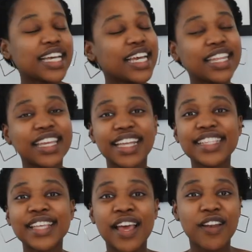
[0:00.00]
it
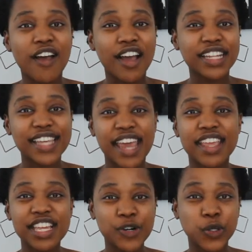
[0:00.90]
gets a lot and
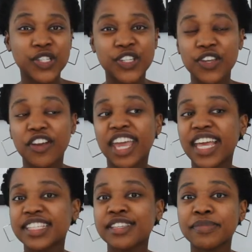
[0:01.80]
it goes to your
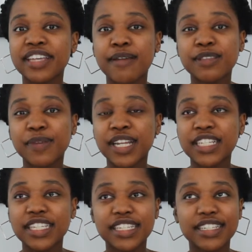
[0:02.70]
head sometimes
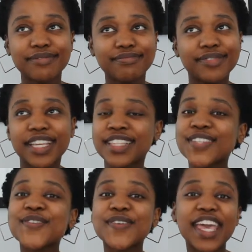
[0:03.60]
but
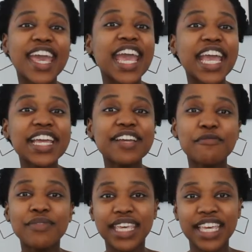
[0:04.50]
it's okay
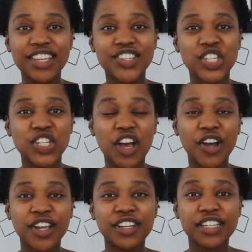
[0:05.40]
we each are
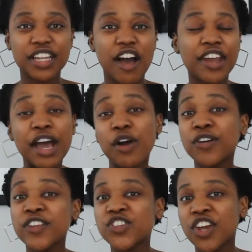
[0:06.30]
going on our
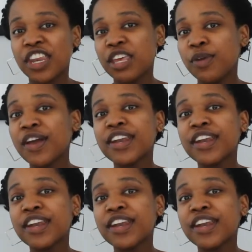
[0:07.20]
own journey we're